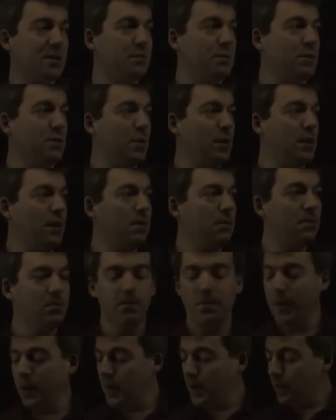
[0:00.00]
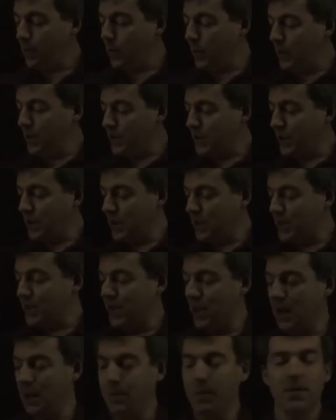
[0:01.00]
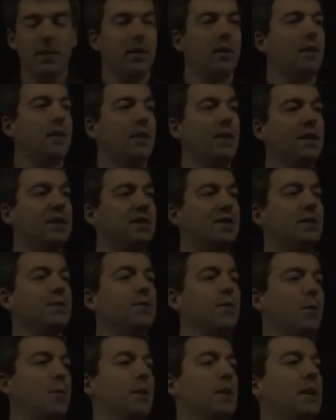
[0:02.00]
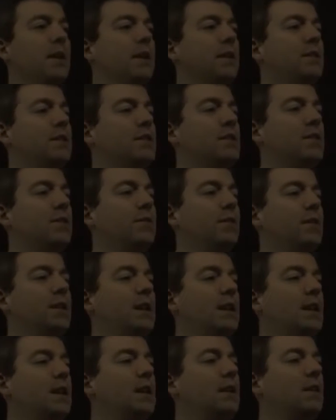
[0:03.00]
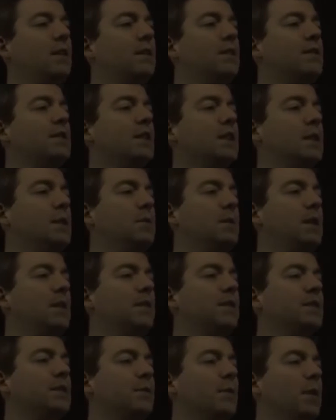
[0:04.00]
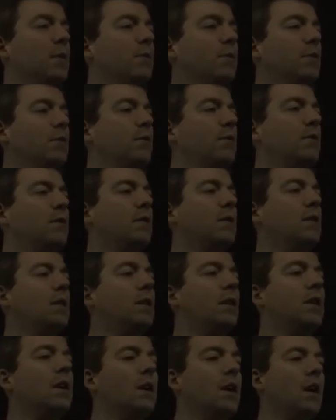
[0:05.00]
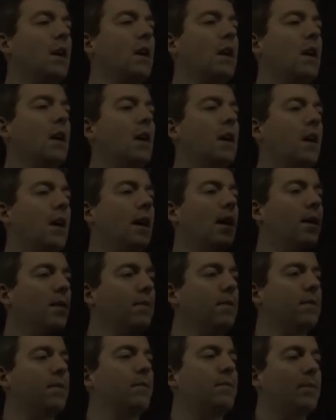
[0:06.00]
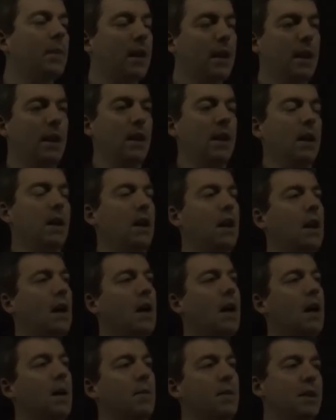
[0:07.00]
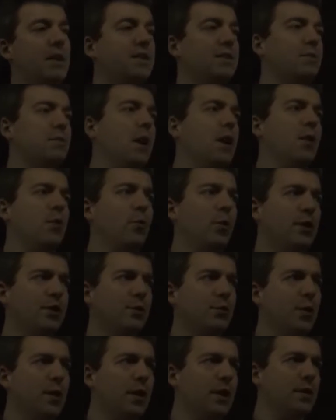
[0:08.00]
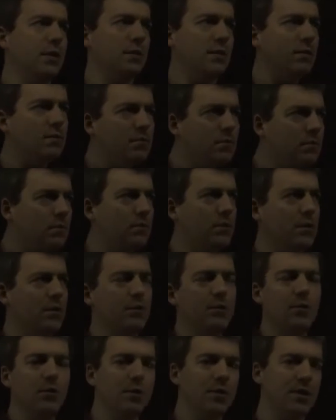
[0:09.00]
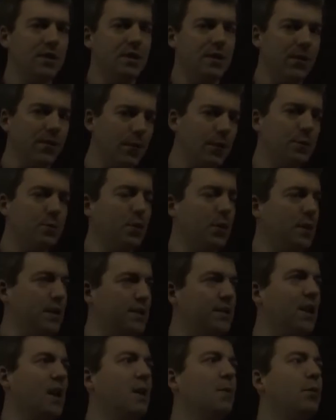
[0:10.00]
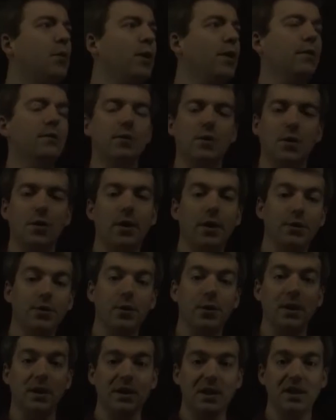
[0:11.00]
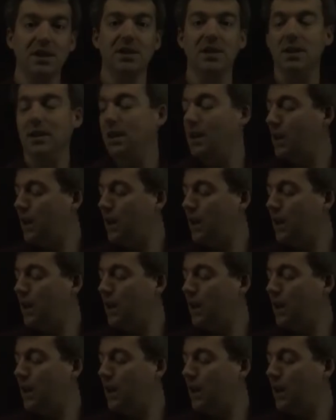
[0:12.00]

between them. We just need to set up the distance formula. So d is going to be the square root of, it doesn't matter which one you choose as the first point and the second point, so long as you're consistent